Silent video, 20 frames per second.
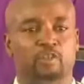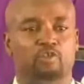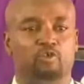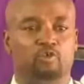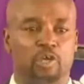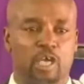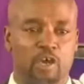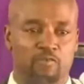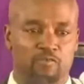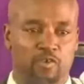
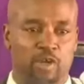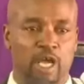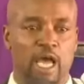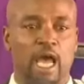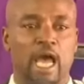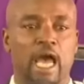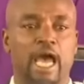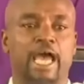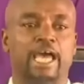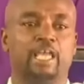
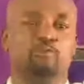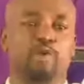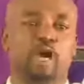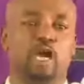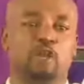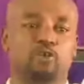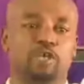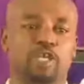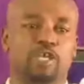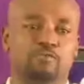Tukunafra, and we
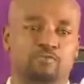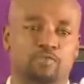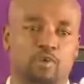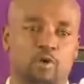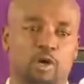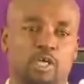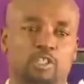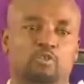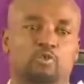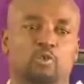are looking
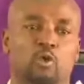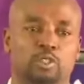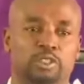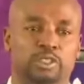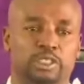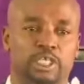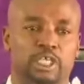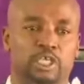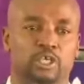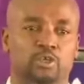forward to
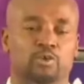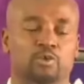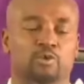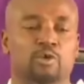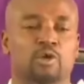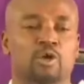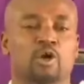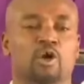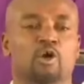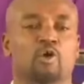hosting you